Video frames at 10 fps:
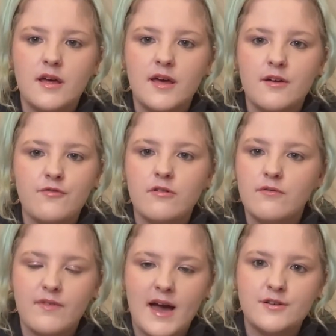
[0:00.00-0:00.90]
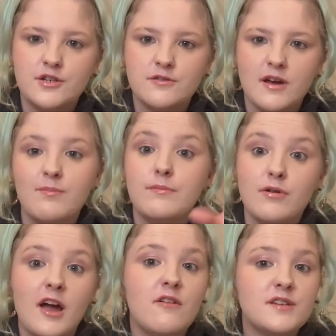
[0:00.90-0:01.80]
fruit and veg. I've been
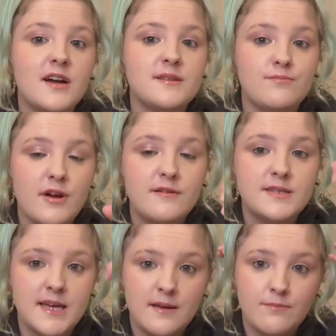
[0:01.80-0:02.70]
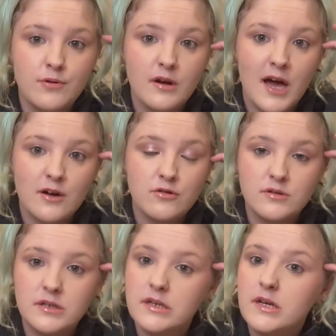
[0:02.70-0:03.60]
prioritising protein, but I
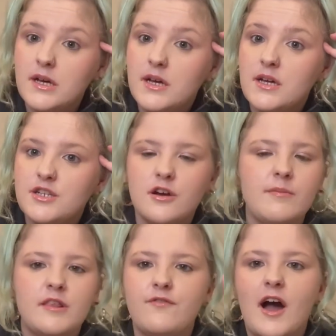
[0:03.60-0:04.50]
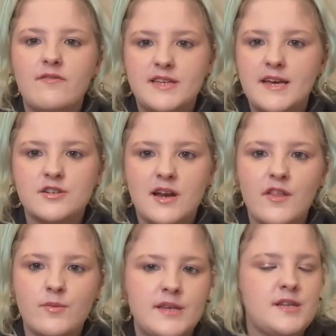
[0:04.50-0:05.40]
couldn't, do you know what I mean? The 5 a day has gone out
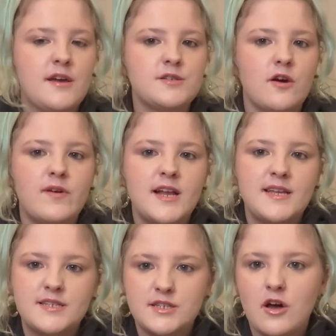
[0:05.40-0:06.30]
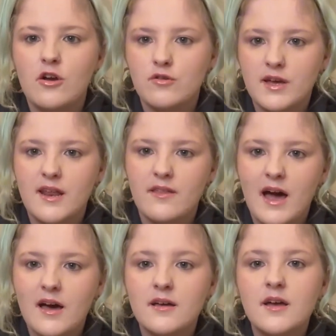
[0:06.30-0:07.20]
the window, so I really need to start looking at
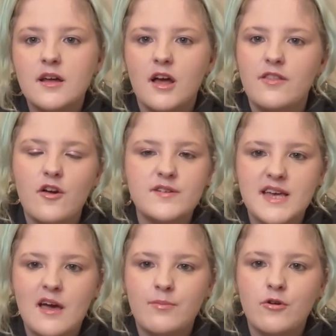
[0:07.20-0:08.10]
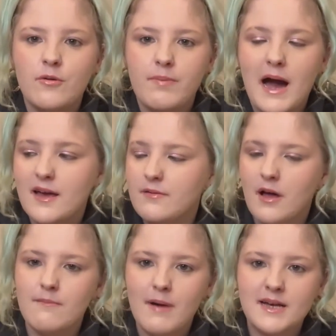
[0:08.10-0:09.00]
that. The other day I bought a pack of
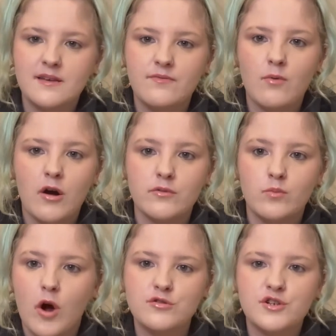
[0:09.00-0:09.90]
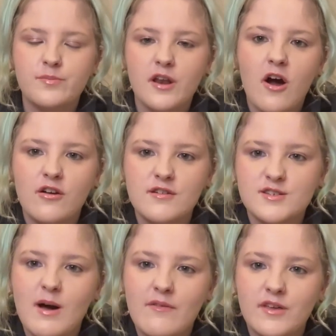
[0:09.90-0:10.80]
massive Wodja bananas,
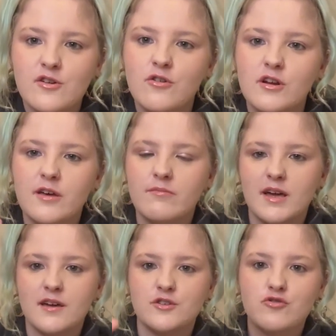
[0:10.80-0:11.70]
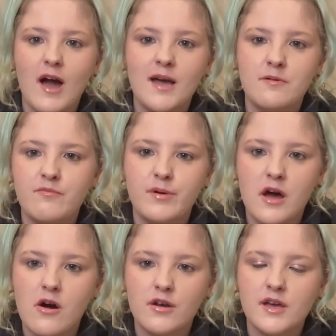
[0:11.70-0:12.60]
whatever you call them, a tribe of
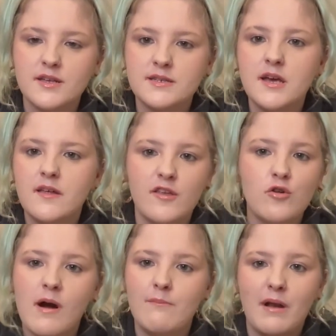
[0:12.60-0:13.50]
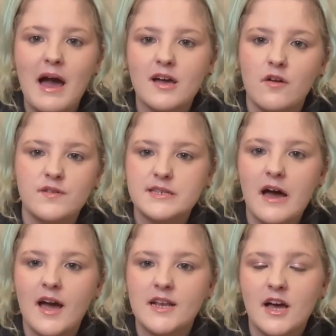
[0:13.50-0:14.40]
bananas. They all went black on the
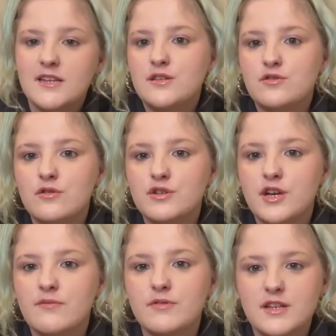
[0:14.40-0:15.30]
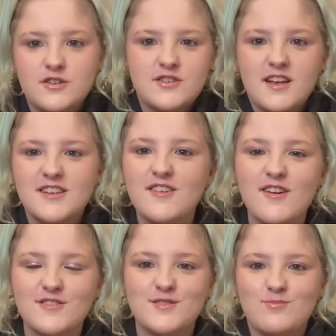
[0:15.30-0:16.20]
side. I didn't touch them because I didn't know,
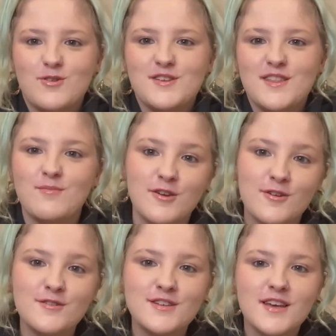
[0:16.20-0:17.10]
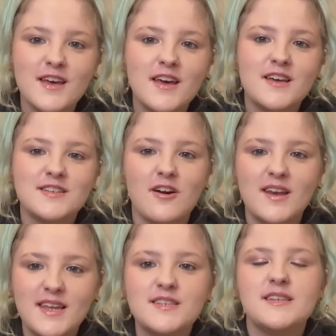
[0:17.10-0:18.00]
I just wasn't in the mood. So I
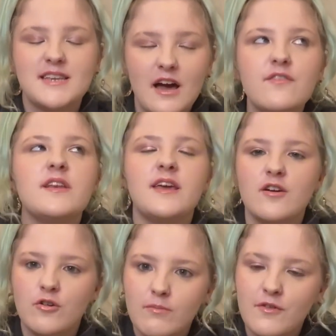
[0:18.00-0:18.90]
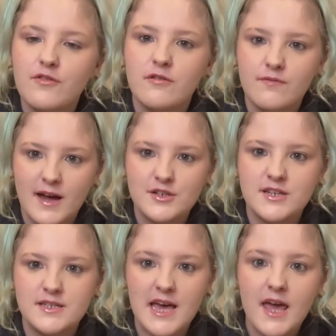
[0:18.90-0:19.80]
need to definitely up my fruit and veg
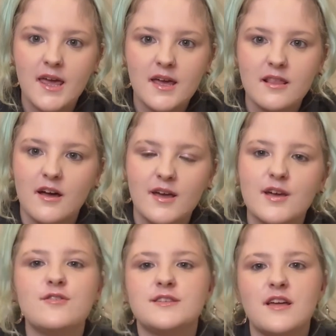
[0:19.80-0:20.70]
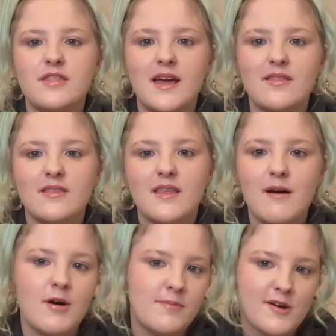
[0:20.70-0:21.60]
intake, because I think
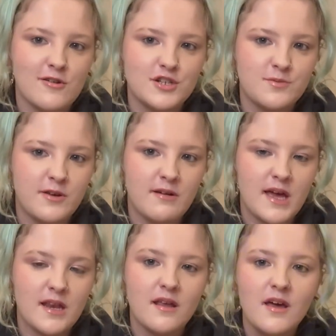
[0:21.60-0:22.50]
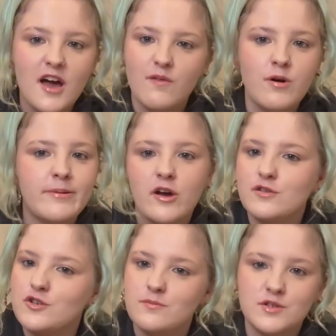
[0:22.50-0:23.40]
that might be contributing. I've probably got
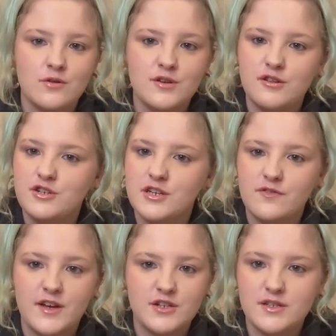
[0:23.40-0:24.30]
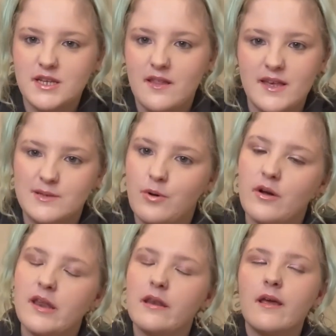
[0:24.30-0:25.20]
some sort of nutrient deficiency at this
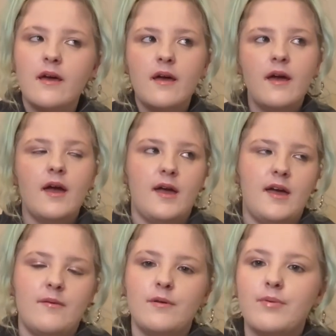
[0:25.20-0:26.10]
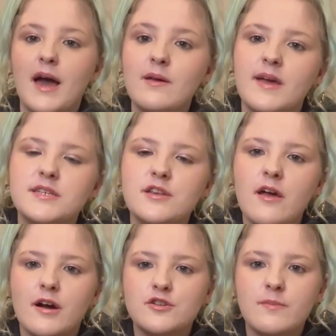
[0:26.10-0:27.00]
point. But anyway, so
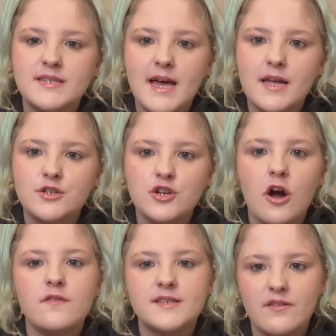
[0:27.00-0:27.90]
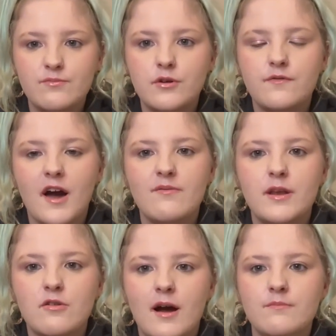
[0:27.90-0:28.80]
no, I took my second shot of 7.5
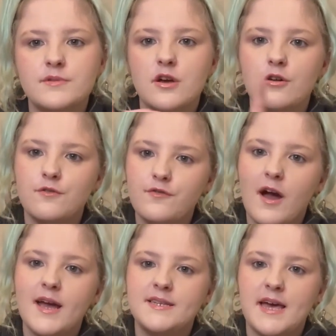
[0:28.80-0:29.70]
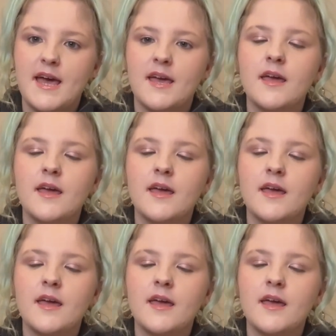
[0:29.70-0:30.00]
milligrams on Friday.